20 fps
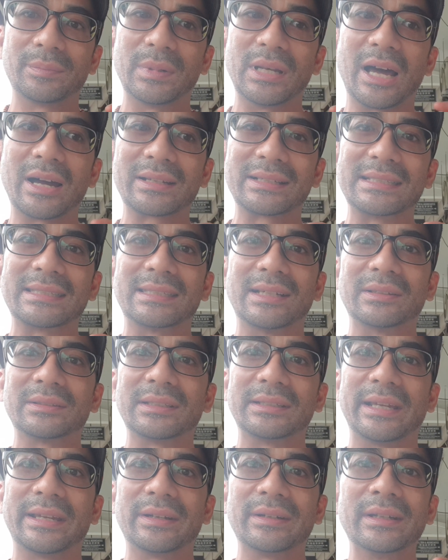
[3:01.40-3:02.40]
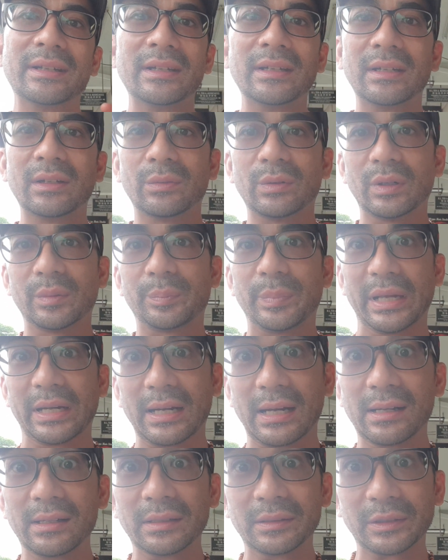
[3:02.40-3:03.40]
Malaccan Sultanate were
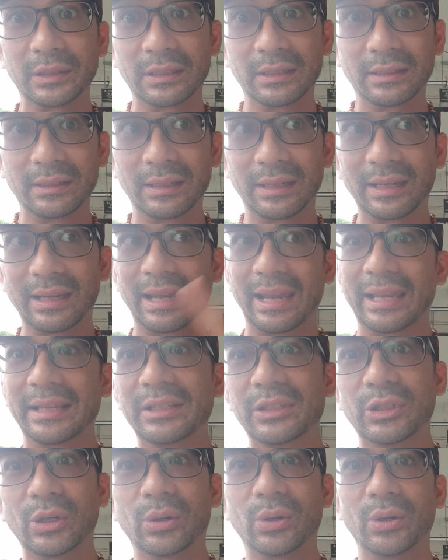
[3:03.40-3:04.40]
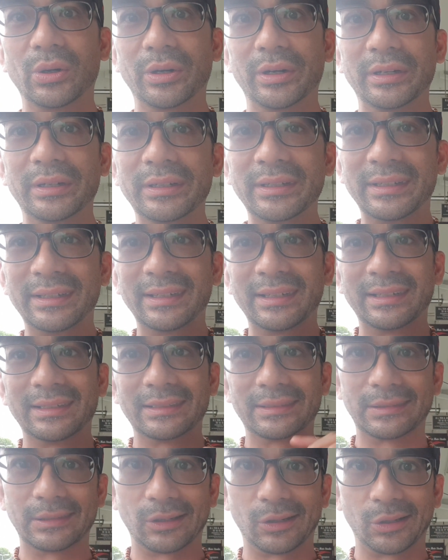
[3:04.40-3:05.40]
Perak and Johor.
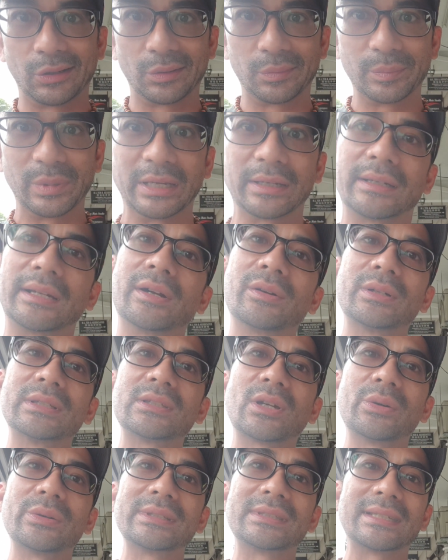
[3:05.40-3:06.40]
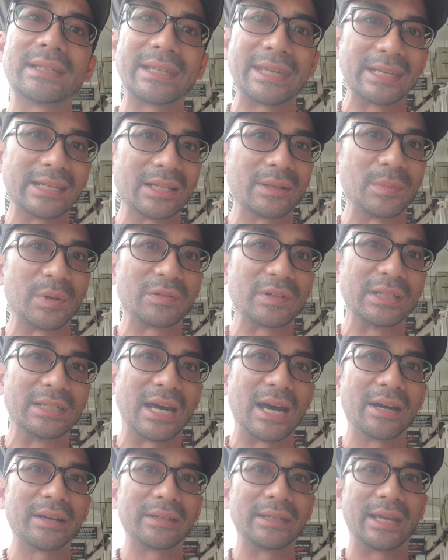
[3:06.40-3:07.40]
So, but there was always the Kingdom of
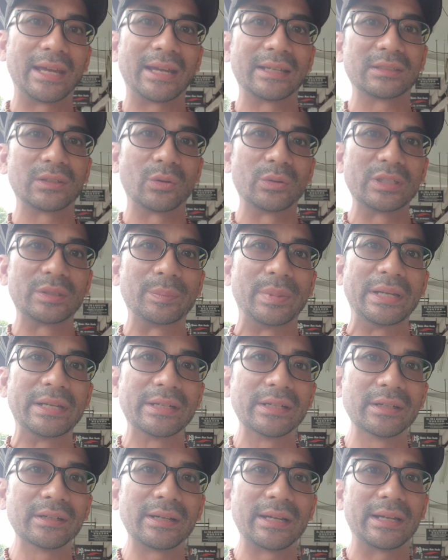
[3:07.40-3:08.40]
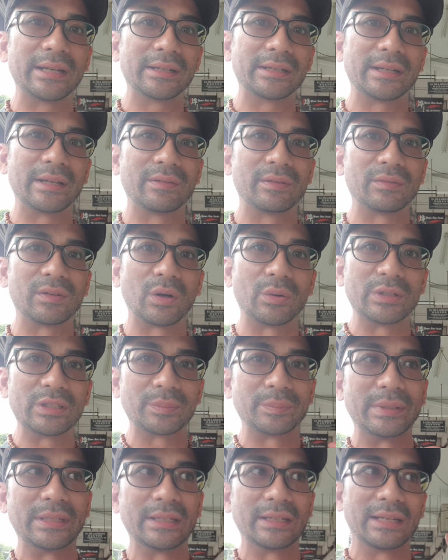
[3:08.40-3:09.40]
Kedah that has always been here, and they've always
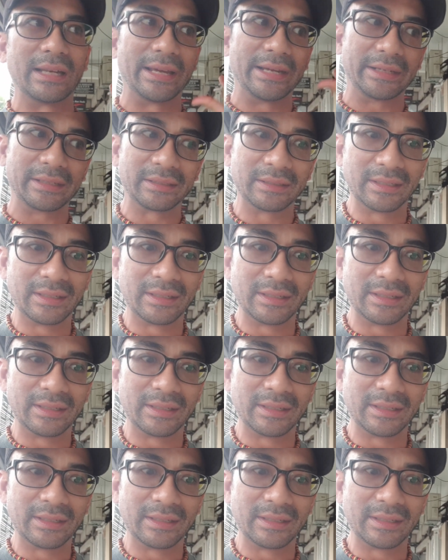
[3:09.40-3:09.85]
been like